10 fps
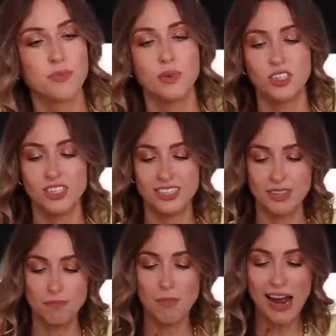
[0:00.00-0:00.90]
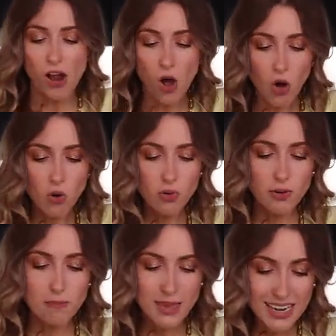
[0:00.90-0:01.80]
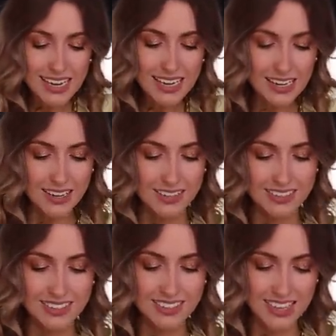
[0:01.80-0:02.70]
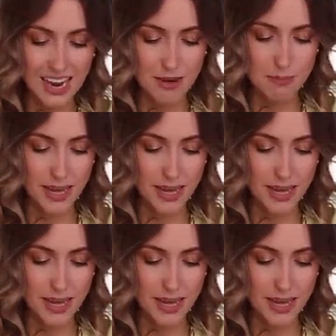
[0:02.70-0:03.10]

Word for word: which is my own mini stand